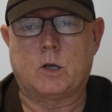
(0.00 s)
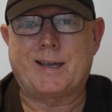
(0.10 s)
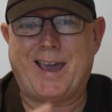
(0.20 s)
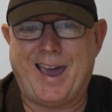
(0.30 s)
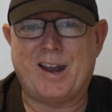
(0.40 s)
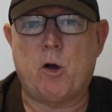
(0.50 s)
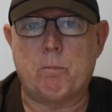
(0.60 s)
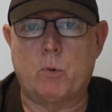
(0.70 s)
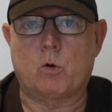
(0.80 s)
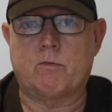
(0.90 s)
You
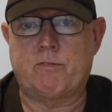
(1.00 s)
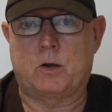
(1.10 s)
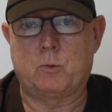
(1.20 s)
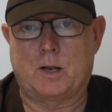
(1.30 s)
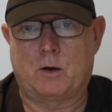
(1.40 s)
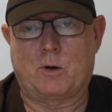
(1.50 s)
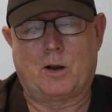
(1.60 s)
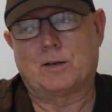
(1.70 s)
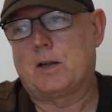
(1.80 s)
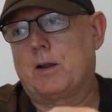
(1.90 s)
cannot book Federal
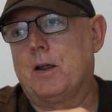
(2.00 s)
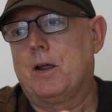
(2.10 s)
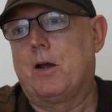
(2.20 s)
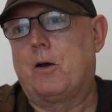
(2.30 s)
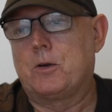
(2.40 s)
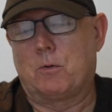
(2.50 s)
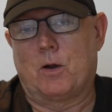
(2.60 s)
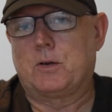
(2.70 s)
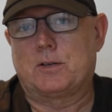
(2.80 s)
Airline on your own.